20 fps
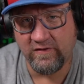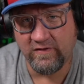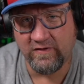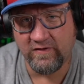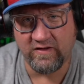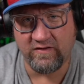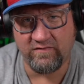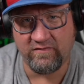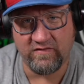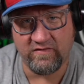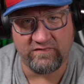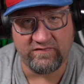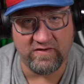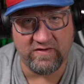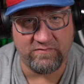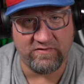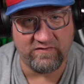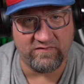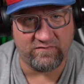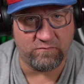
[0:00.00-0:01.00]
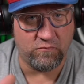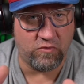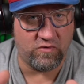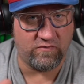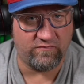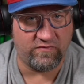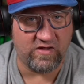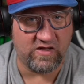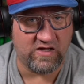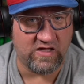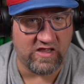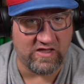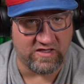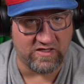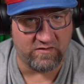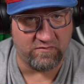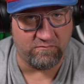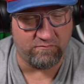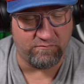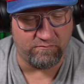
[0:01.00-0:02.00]
except he's more of like
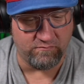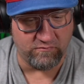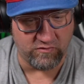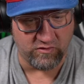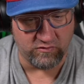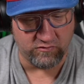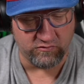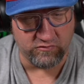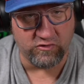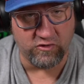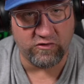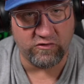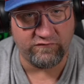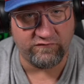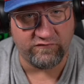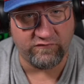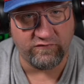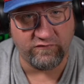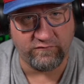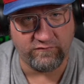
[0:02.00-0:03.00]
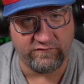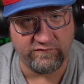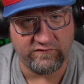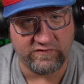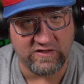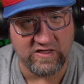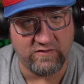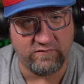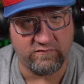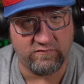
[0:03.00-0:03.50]
a larger scale,